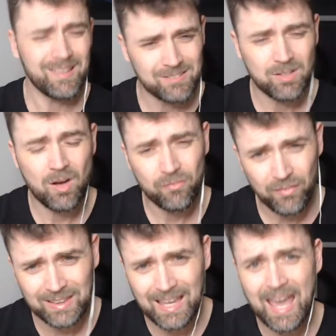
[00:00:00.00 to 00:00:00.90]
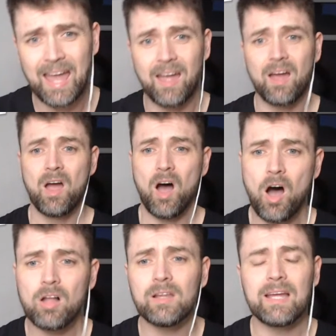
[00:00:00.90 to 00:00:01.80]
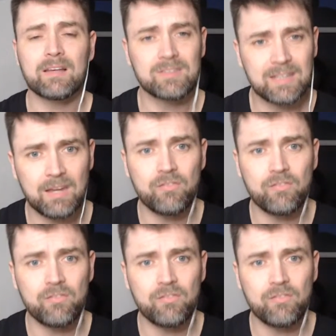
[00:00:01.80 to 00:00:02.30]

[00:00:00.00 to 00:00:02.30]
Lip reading: Let's not forget, Ollie has